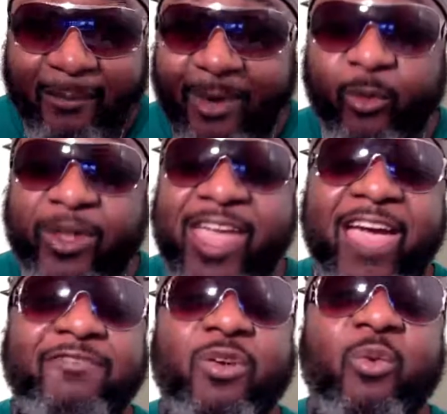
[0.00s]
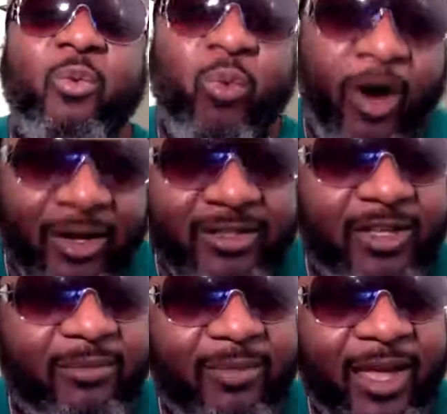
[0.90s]
But we have to
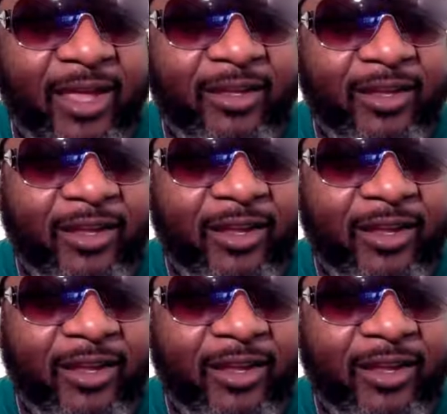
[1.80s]
want it, man.